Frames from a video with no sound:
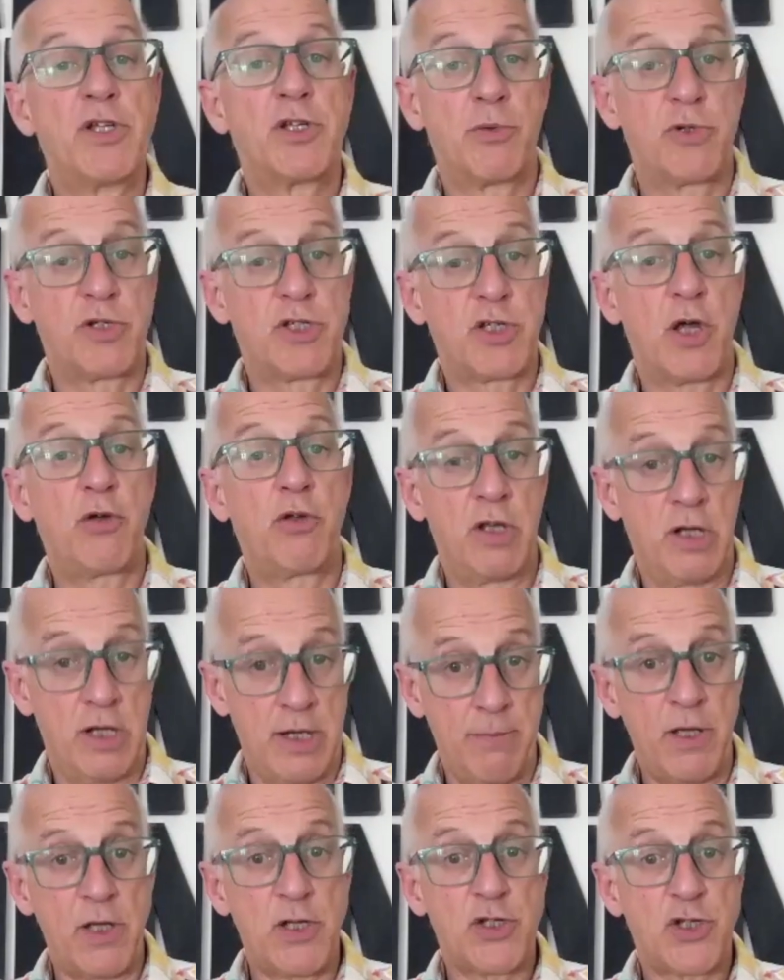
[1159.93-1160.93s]
a token
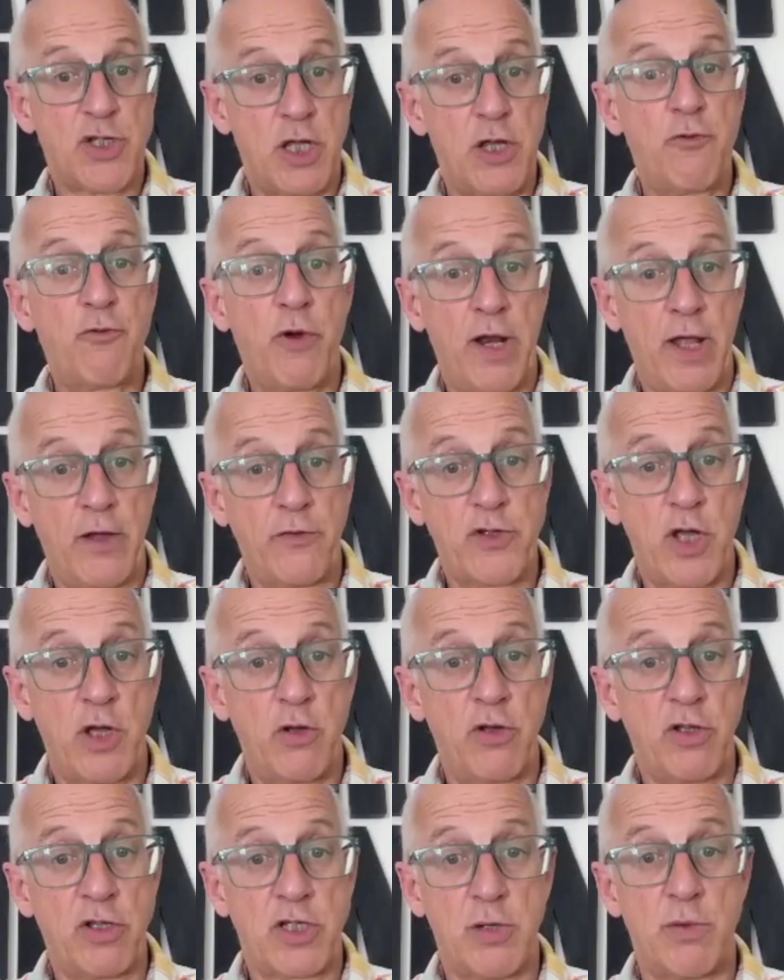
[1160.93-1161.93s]
limit. So you've run out of
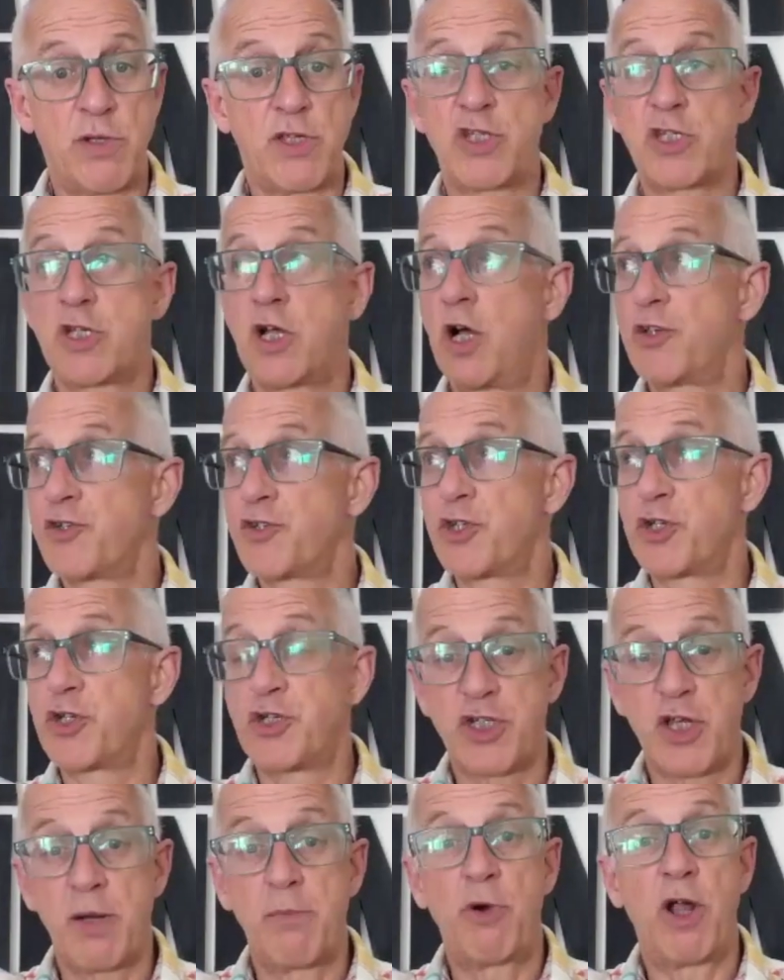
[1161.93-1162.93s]
tokens. So it starts to
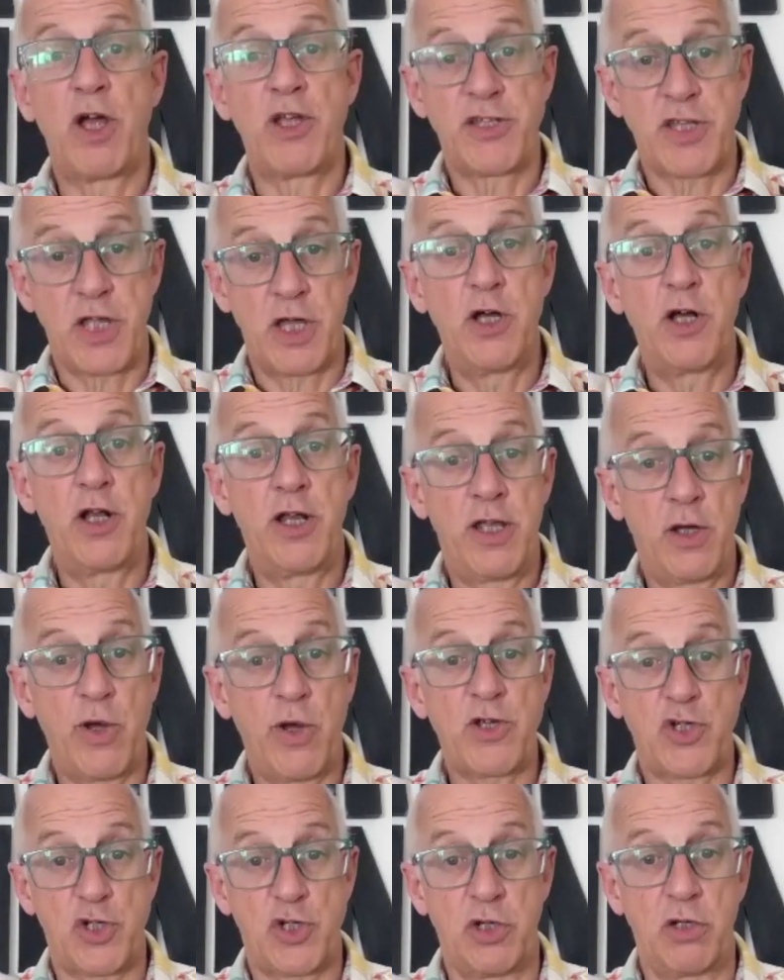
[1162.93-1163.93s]
summarize that early
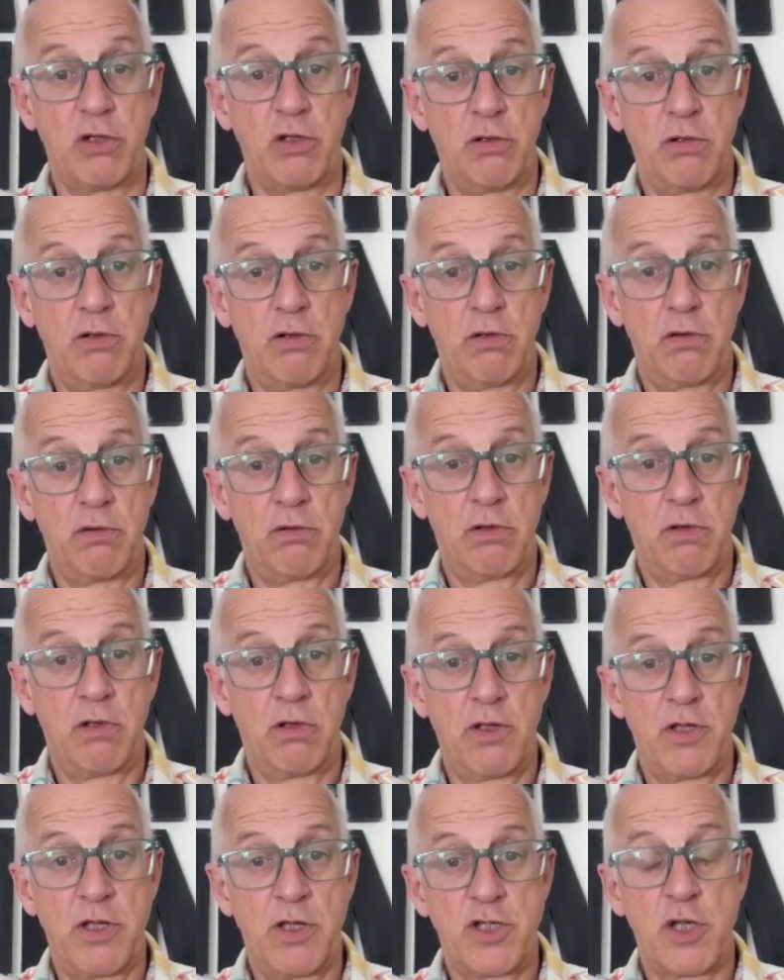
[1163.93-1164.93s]
question.
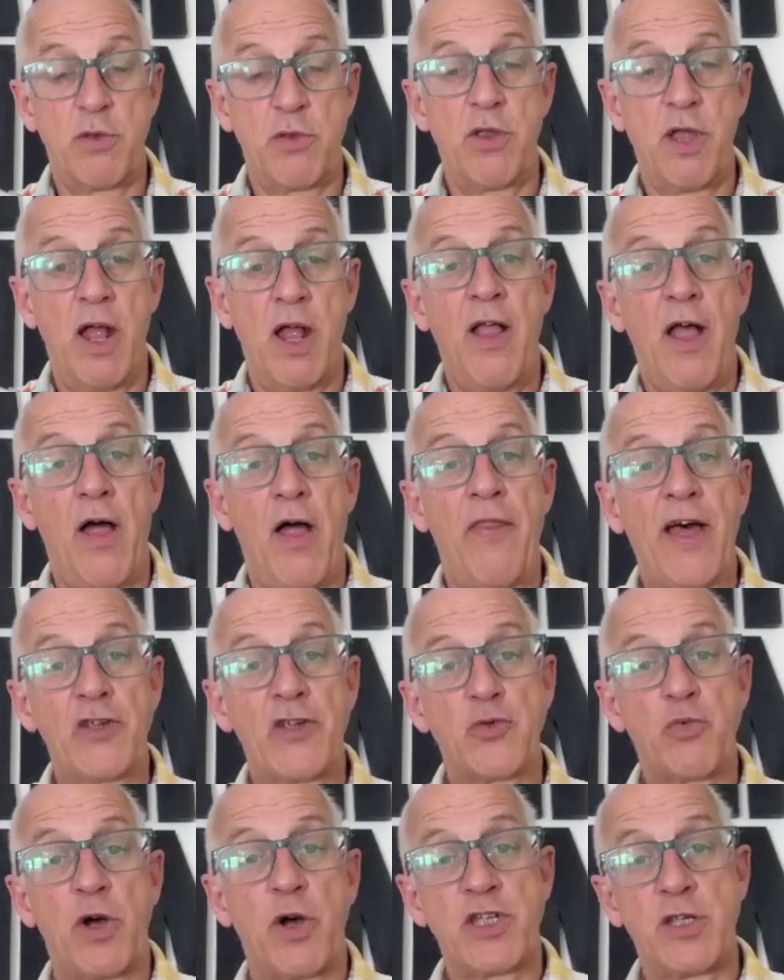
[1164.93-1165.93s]
And
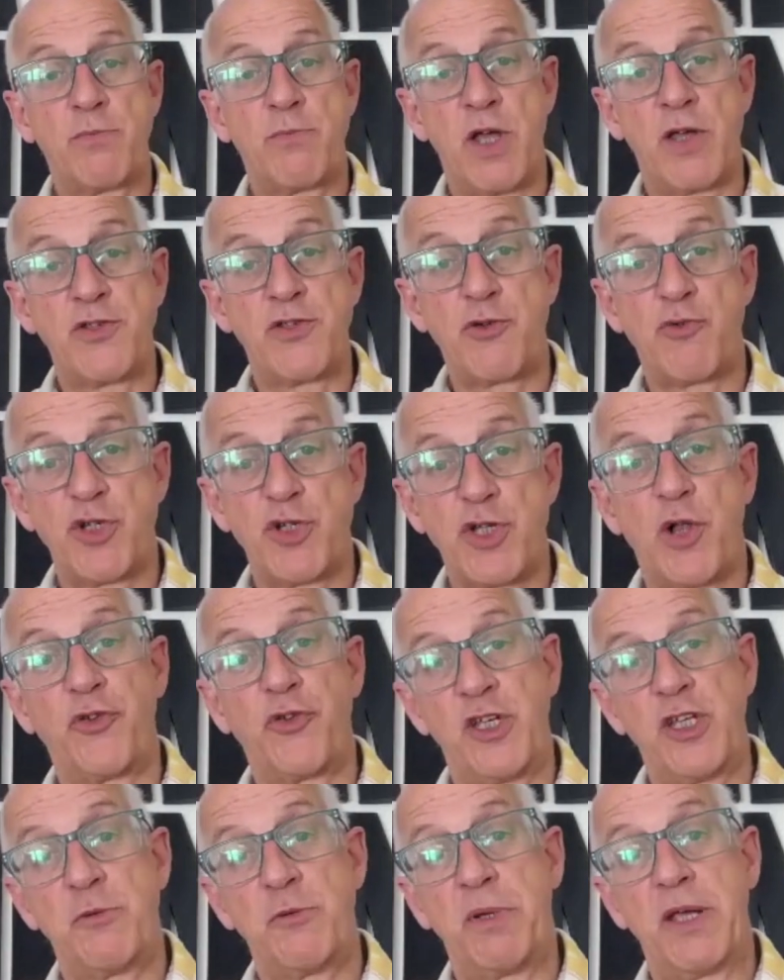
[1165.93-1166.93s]
that's why sometimes the results
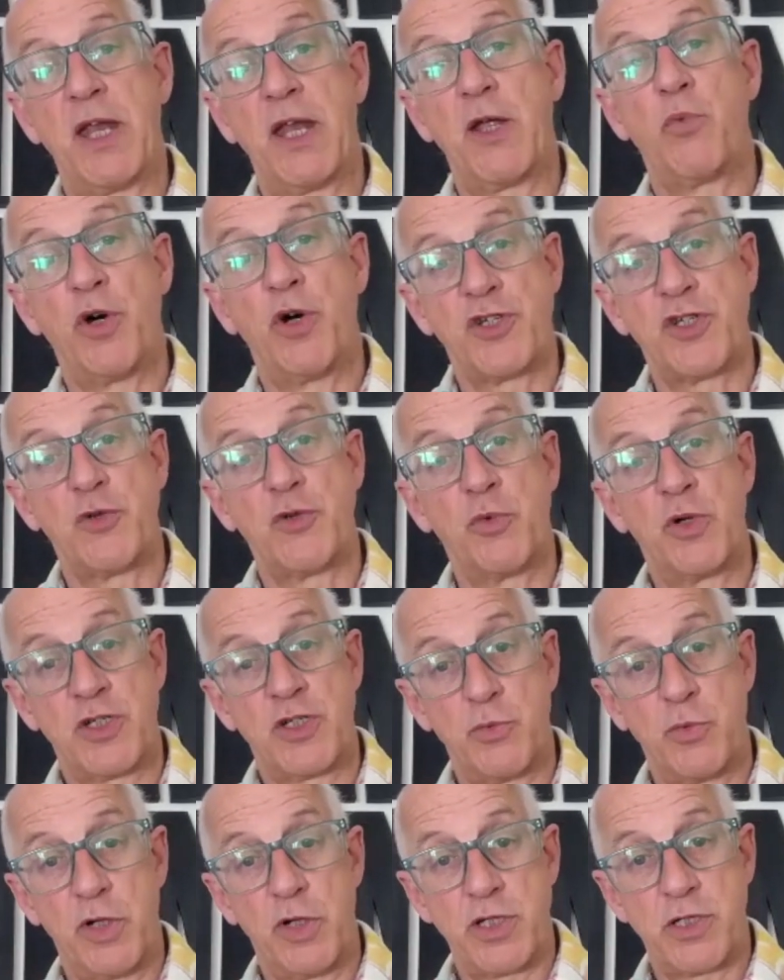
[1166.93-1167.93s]
seem to be getting worse and worse
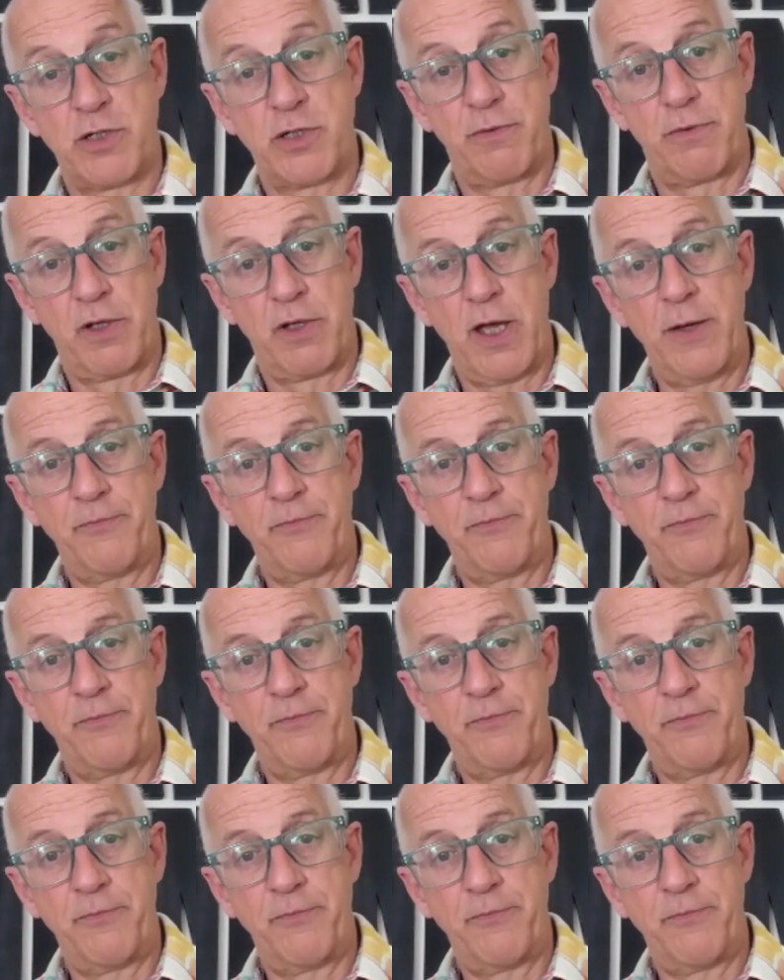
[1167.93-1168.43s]
and worse. Okay.